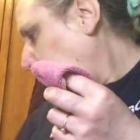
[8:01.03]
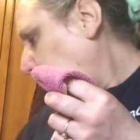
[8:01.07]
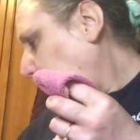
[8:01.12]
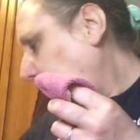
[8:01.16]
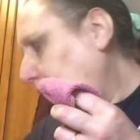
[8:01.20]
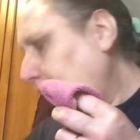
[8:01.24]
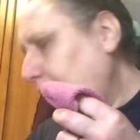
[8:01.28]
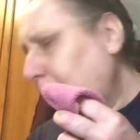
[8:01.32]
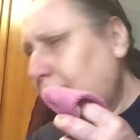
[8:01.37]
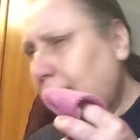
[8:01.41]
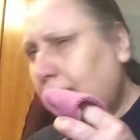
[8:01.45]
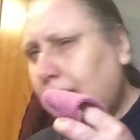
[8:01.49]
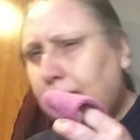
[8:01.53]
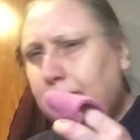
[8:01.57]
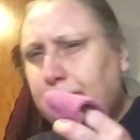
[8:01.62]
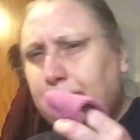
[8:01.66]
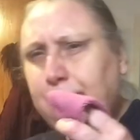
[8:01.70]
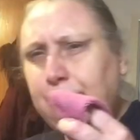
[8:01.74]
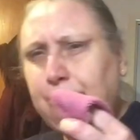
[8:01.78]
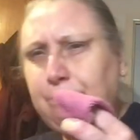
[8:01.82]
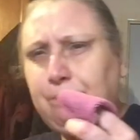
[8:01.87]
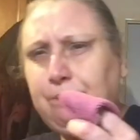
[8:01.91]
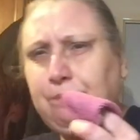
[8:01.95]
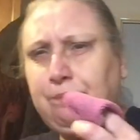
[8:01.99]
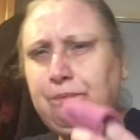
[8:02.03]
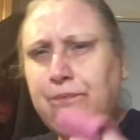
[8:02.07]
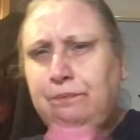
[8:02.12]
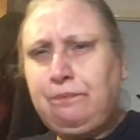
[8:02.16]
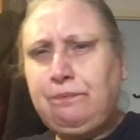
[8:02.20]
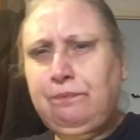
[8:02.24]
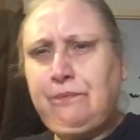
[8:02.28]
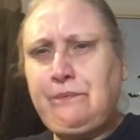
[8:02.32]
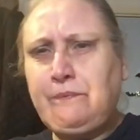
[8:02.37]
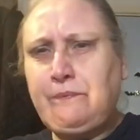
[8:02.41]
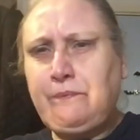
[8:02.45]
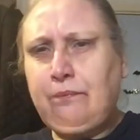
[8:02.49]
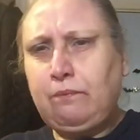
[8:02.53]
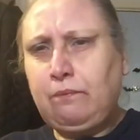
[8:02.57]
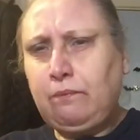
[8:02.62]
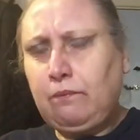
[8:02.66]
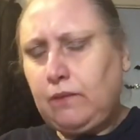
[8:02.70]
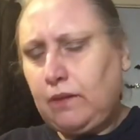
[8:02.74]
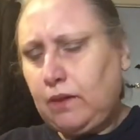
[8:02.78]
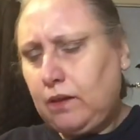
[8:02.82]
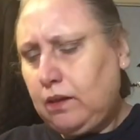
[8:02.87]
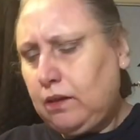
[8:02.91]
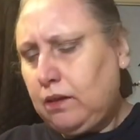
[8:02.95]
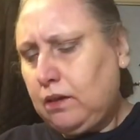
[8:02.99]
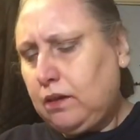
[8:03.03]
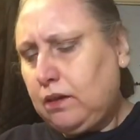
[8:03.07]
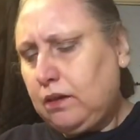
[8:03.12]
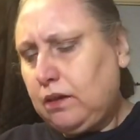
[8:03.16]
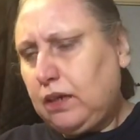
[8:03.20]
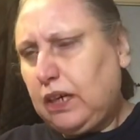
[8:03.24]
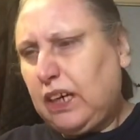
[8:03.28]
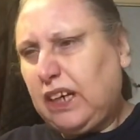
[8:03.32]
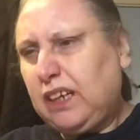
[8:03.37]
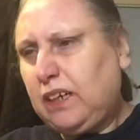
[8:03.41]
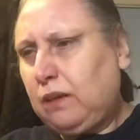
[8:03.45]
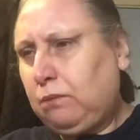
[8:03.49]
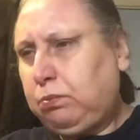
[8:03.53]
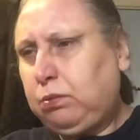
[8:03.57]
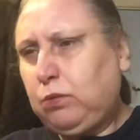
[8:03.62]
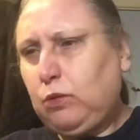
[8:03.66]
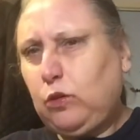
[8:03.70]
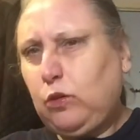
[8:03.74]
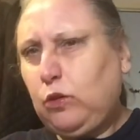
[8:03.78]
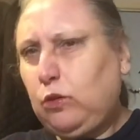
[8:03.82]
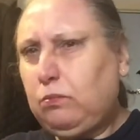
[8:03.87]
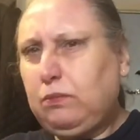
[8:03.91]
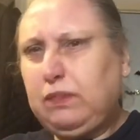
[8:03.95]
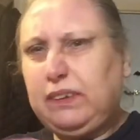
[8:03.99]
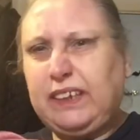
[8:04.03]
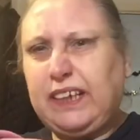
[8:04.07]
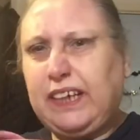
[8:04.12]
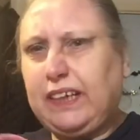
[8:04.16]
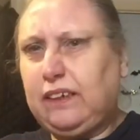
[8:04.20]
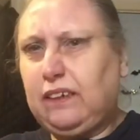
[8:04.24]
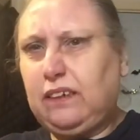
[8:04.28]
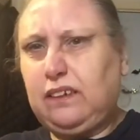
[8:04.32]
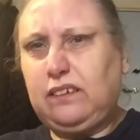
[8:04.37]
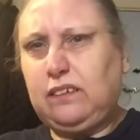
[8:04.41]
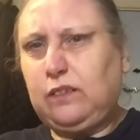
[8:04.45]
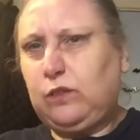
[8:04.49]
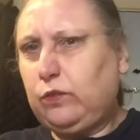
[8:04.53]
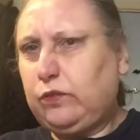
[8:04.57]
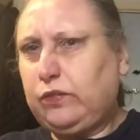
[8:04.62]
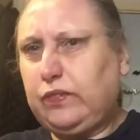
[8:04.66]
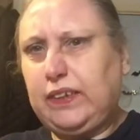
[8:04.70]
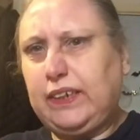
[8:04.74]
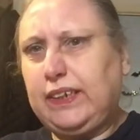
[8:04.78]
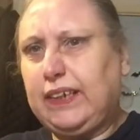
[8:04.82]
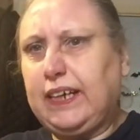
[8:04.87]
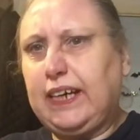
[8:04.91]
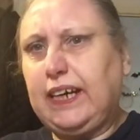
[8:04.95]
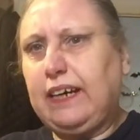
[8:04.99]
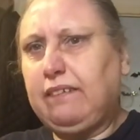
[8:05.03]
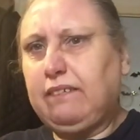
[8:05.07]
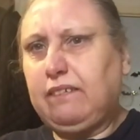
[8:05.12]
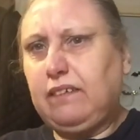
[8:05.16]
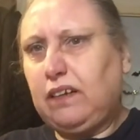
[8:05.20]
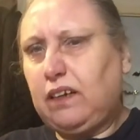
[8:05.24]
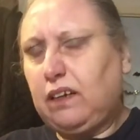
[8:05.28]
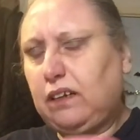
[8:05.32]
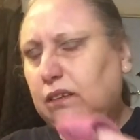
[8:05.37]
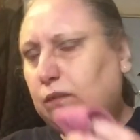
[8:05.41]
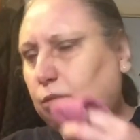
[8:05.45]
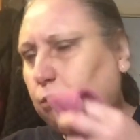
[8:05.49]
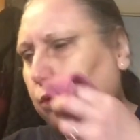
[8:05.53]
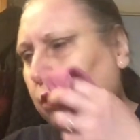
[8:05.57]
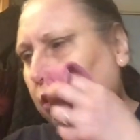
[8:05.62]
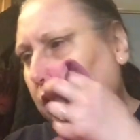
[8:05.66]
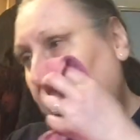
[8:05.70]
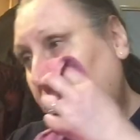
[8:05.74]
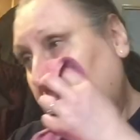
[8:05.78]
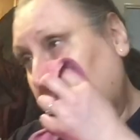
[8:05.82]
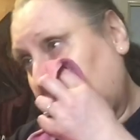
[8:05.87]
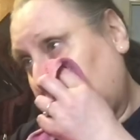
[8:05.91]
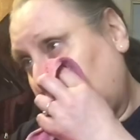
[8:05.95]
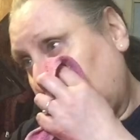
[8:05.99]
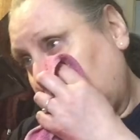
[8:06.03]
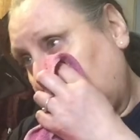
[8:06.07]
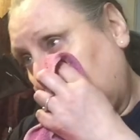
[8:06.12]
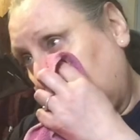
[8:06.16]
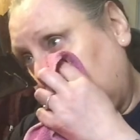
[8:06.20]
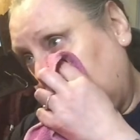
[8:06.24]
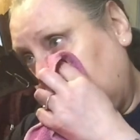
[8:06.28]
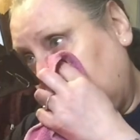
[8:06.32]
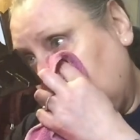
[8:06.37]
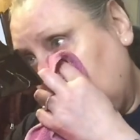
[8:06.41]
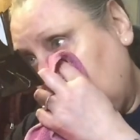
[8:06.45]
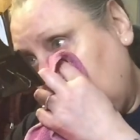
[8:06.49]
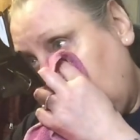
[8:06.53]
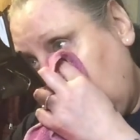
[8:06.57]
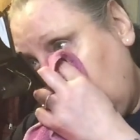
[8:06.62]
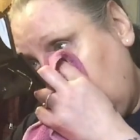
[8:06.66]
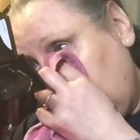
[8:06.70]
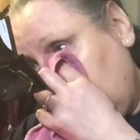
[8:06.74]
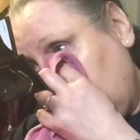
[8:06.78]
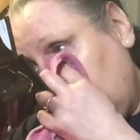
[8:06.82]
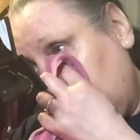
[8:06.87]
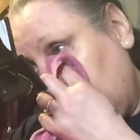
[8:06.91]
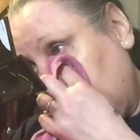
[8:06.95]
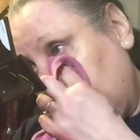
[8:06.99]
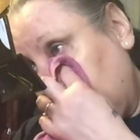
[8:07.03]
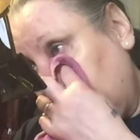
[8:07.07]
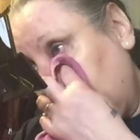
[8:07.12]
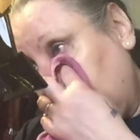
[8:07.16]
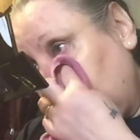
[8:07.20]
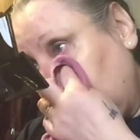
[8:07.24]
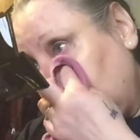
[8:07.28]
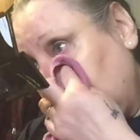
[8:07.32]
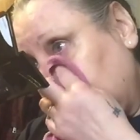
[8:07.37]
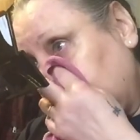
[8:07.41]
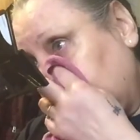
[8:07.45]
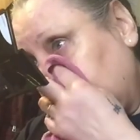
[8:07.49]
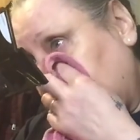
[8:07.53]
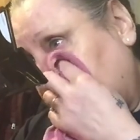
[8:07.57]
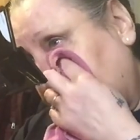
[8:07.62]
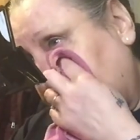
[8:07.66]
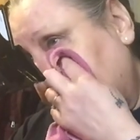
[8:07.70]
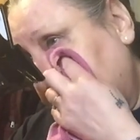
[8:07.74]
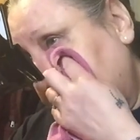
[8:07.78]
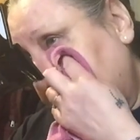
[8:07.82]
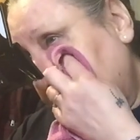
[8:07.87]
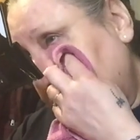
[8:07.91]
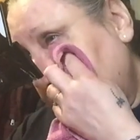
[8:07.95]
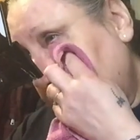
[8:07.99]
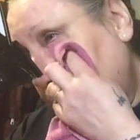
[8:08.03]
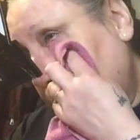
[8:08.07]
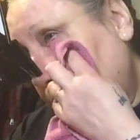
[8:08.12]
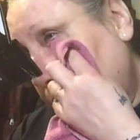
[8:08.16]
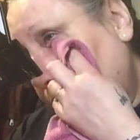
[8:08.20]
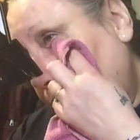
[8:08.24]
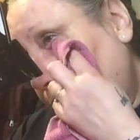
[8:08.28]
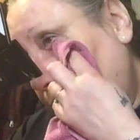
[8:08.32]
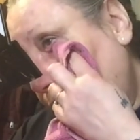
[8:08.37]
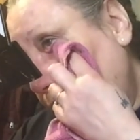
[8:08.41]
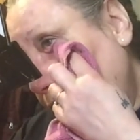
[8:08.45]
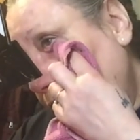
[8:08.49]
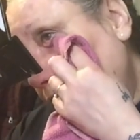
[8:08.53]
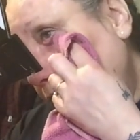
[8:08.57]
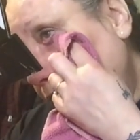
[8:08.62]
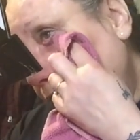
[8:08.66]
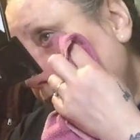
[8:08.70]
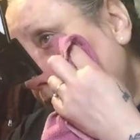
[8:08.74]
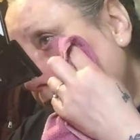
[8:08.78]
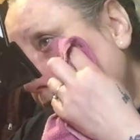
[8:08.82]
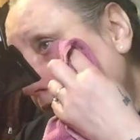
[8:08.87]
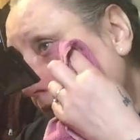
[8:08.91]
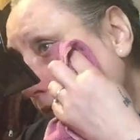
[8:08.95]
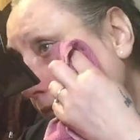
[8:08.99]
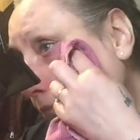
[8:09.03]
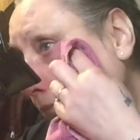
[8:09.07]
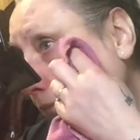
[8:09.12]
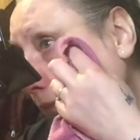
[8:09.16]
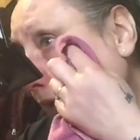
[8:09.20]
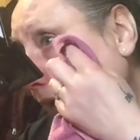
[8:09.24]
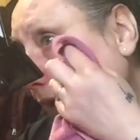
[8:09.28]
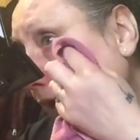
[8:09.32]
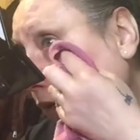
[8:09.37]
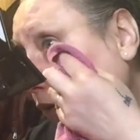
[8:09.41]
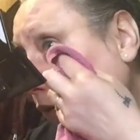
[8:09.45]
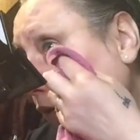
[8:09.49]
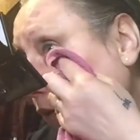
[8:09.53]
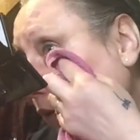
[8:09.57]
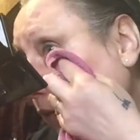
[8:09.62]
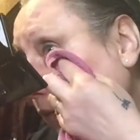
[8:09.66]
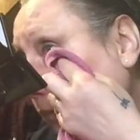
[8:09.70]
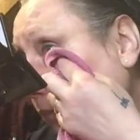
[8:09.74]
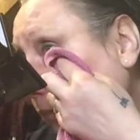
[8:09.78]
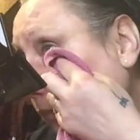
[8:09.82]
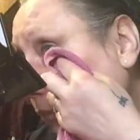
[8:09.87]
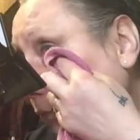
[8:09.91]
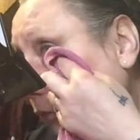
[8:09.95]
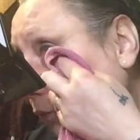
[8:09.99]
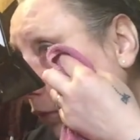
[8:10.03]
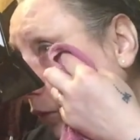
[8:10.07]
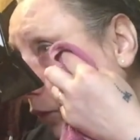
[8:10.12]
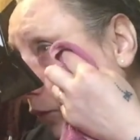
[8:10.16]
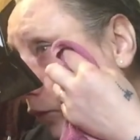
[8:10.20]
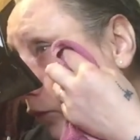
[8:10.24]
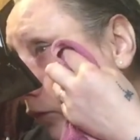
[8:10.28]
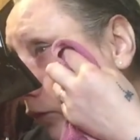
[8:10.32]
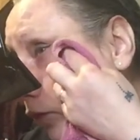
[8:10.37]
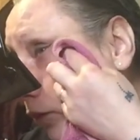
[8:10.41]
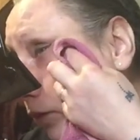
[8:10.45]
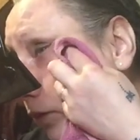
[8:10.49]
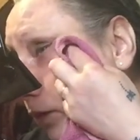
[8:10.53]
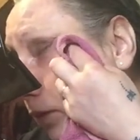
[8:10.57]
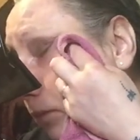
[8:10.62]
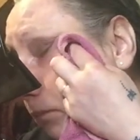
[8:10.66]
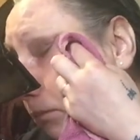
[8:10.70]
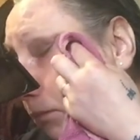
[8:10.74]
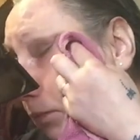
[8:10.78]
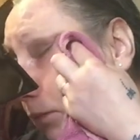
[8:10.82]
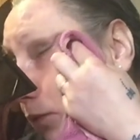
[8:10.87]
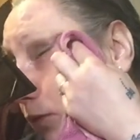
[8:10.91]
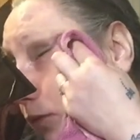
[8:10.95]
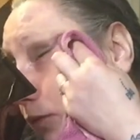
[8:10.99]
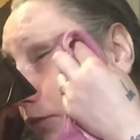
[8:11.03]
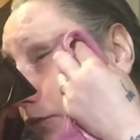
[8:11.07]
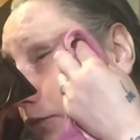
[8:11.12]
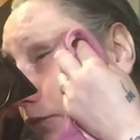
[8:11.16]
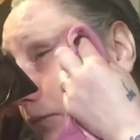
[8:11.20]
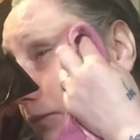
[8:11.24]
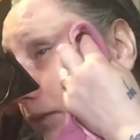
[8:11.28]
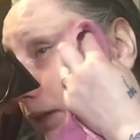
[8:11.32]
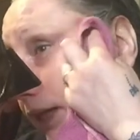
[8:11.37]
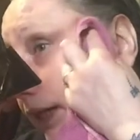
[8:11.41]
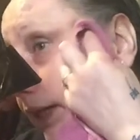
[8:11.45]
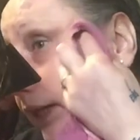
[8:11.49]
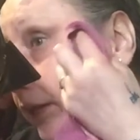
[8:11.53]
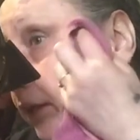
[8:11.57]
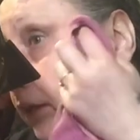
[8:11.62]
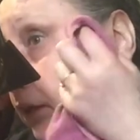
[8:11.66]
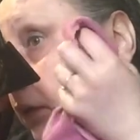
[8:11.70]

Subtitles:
And I put all my daily stuff in there, and that works for me. It was a case that was full of makeup what Stuart bought for me,